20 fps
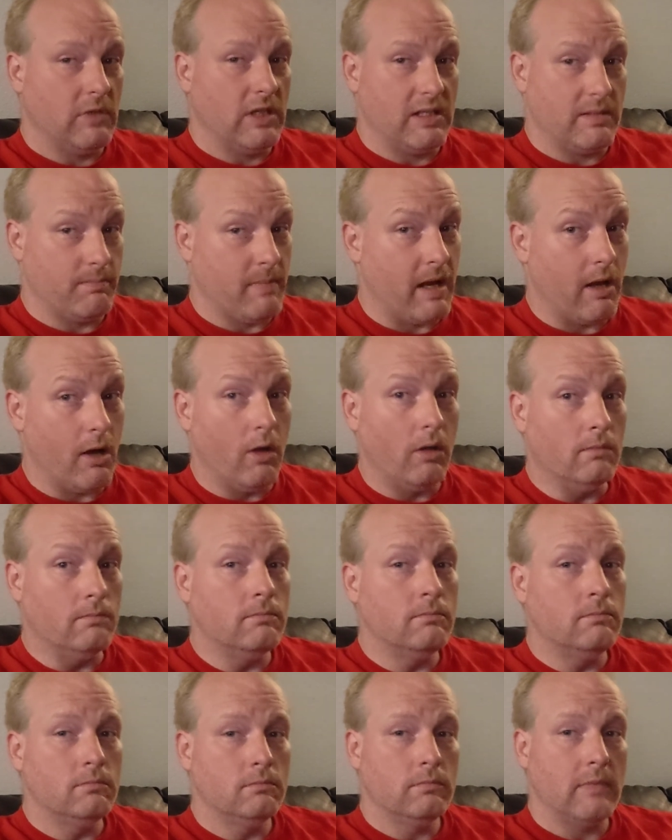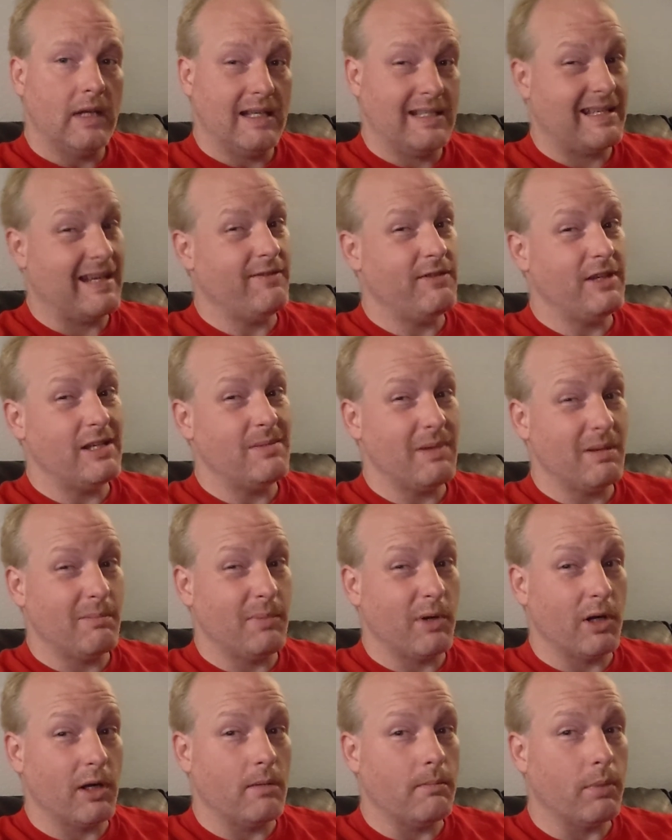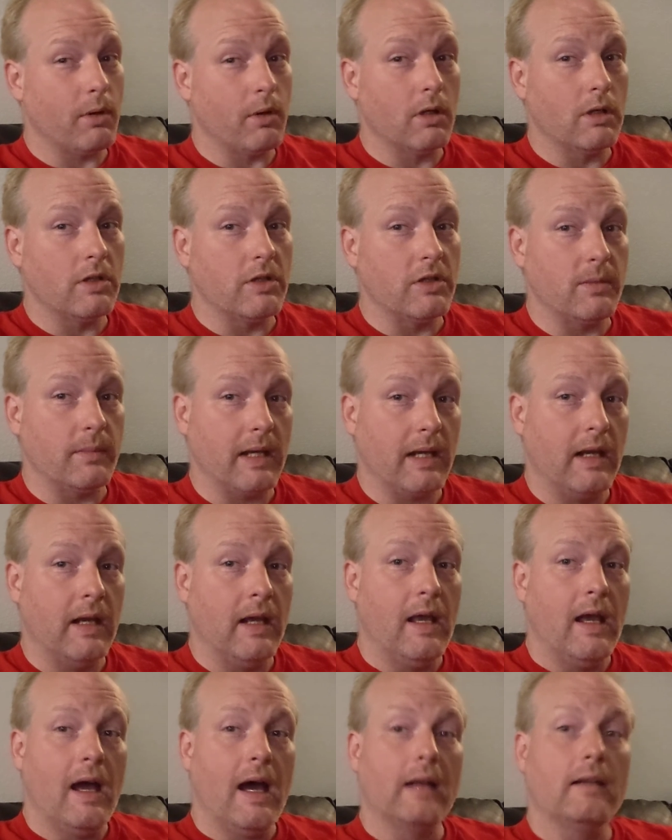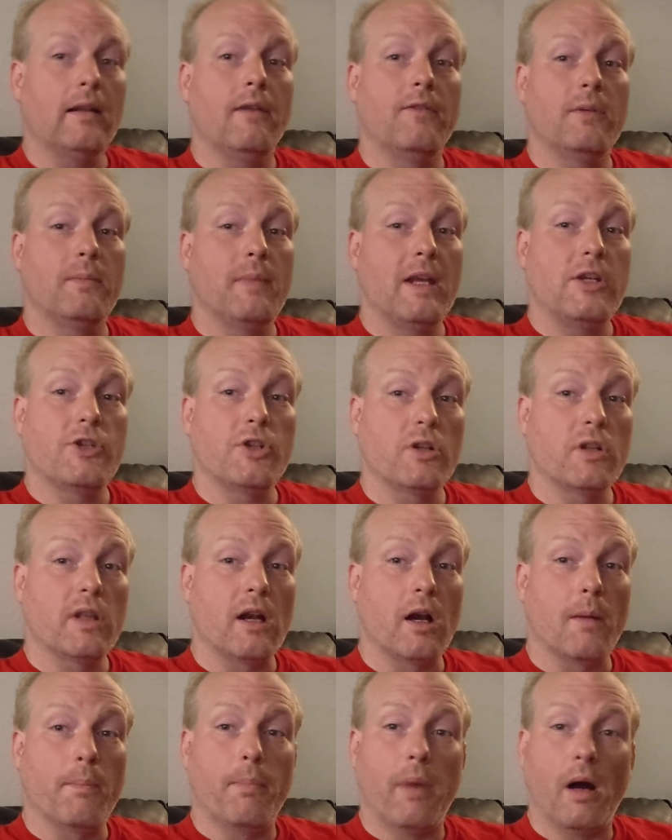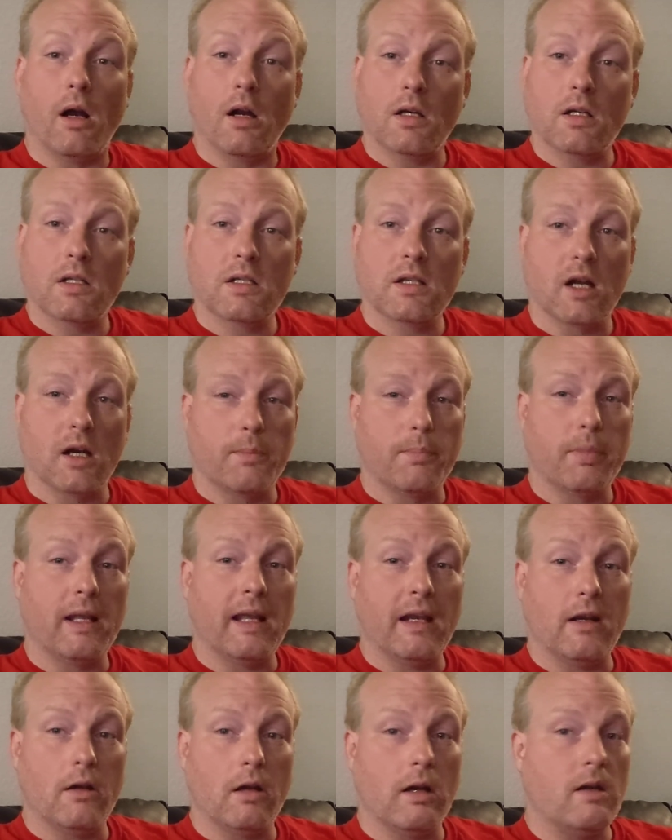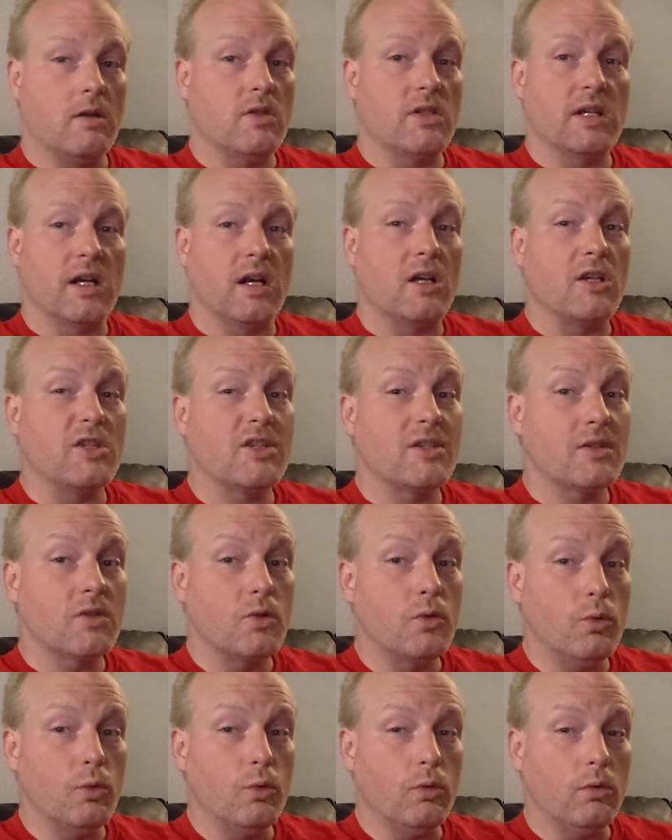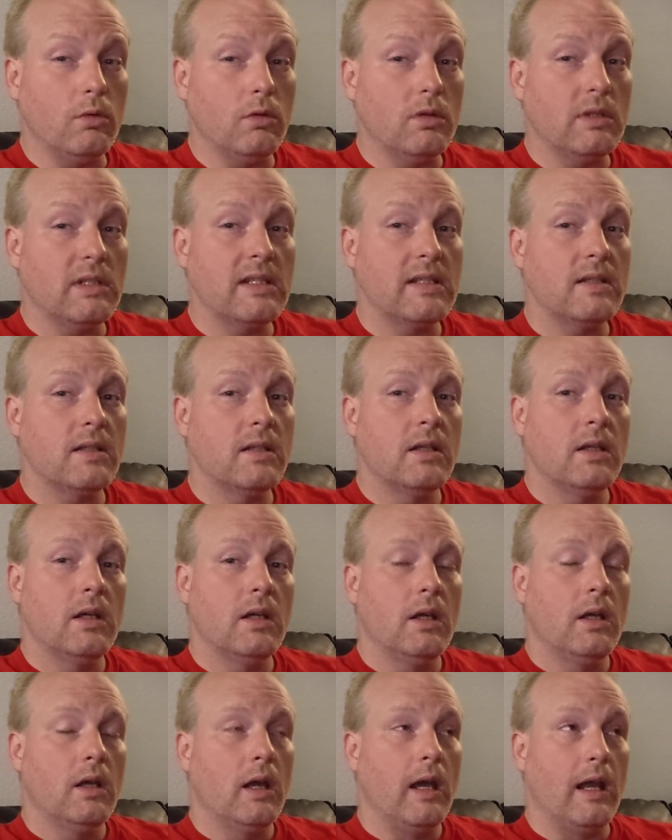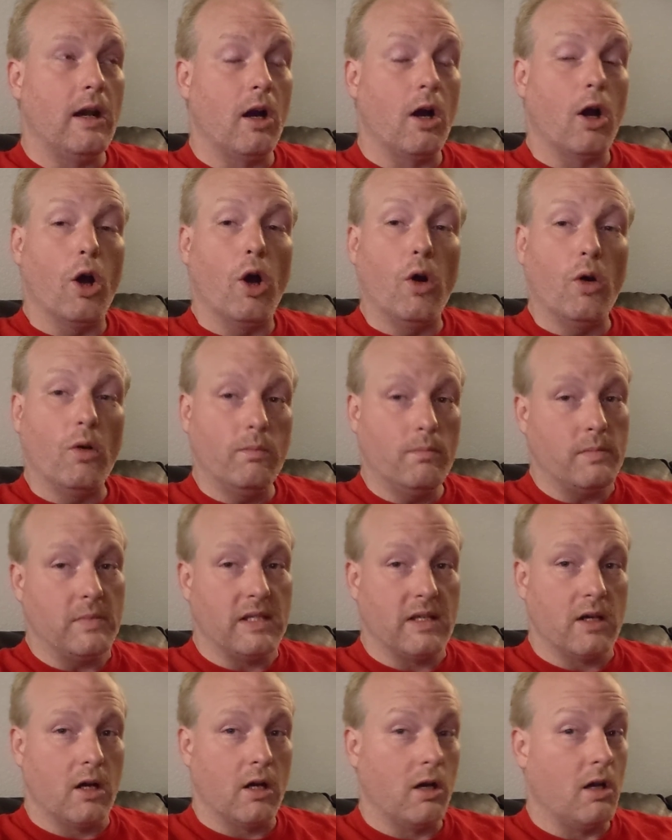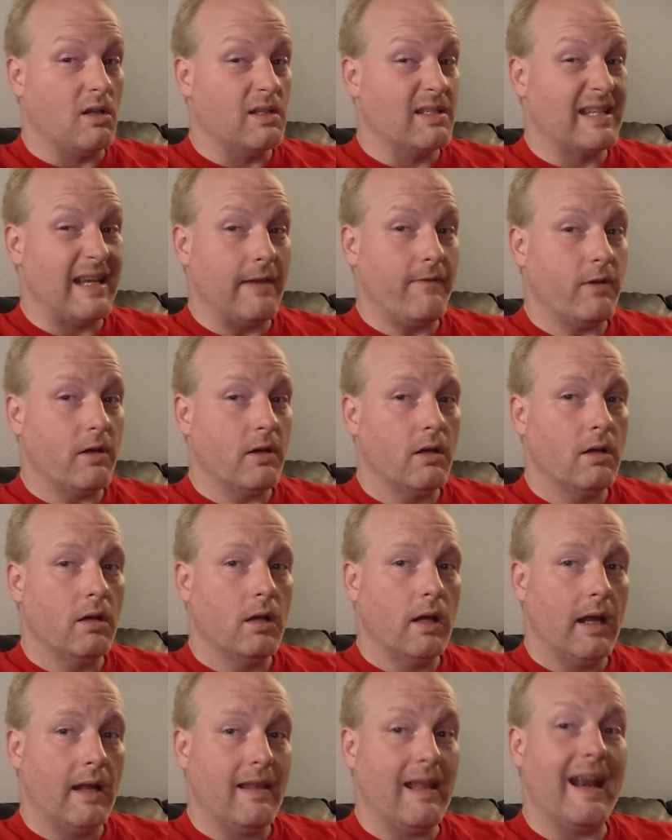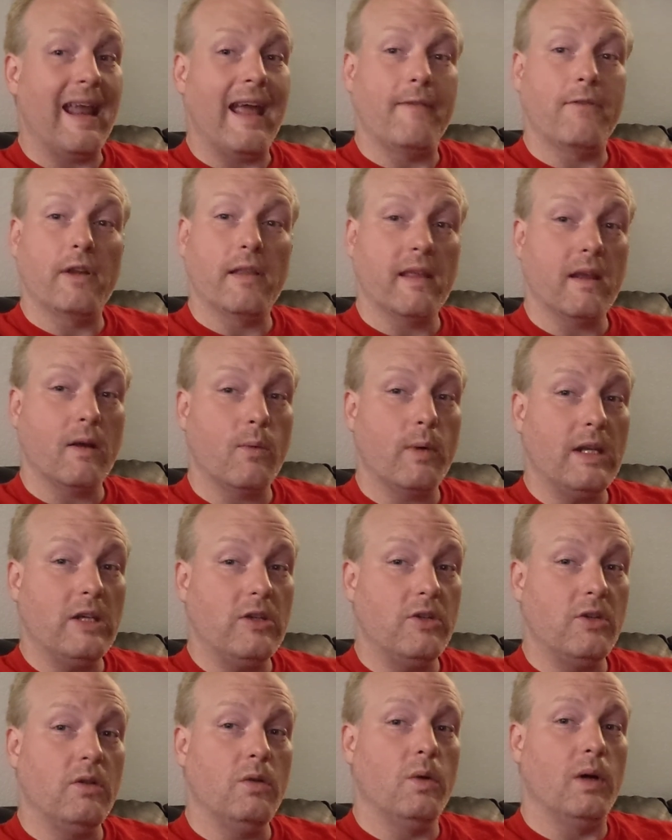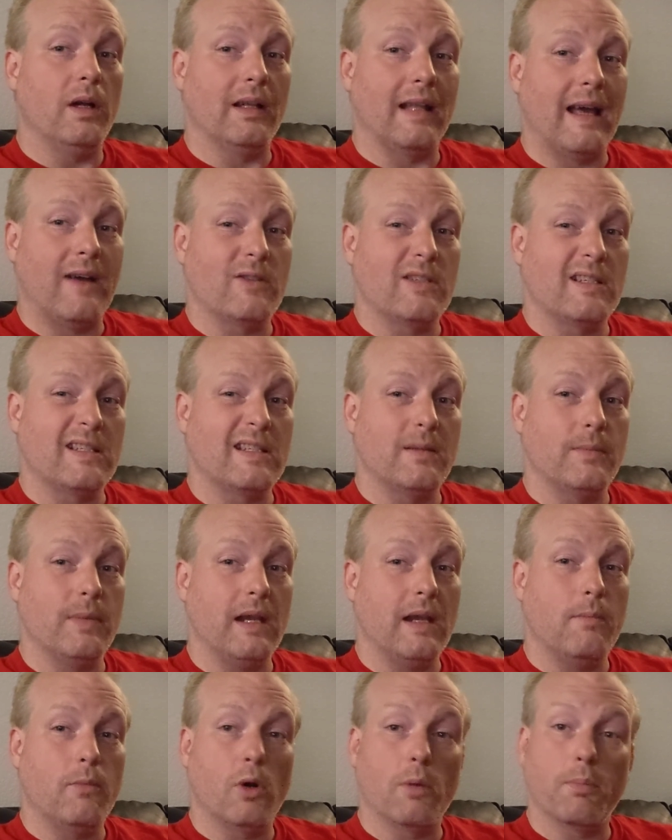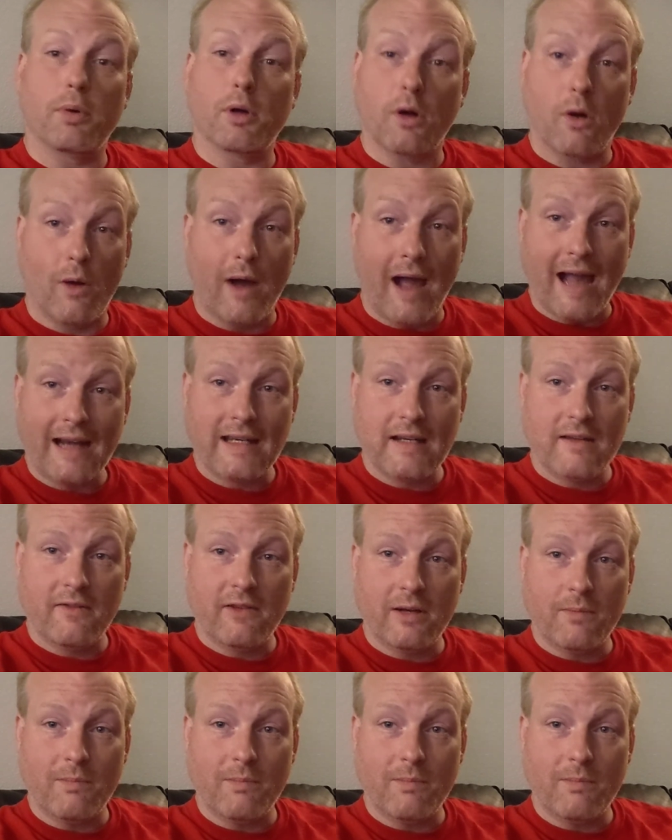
is my home, and safety's been pretty important to me. I'd love to make sure that our parks, our playgrounds, our schools, and our homes are all safer and that everything we do allows us to be a more proactive